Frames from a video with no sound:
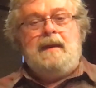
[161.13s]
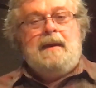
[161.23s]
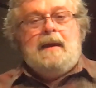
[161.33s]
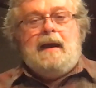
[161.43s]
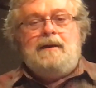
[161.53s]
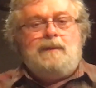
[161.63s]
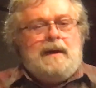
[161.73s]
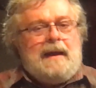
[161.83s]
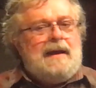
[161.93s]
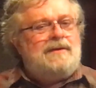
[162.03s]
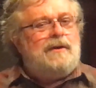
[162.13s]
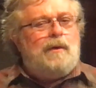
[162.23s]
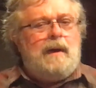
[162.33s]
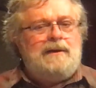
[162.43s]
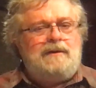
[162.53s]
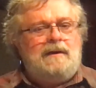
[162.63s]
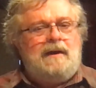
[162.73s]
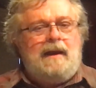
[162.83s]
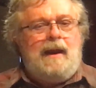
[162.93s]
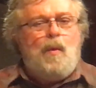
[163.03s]
I just want to ask the question
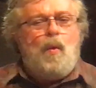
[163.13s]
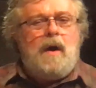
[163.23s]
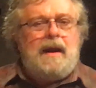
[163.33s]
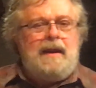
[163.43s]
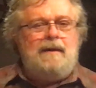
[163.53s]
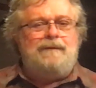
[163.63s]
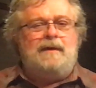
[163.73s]
today what if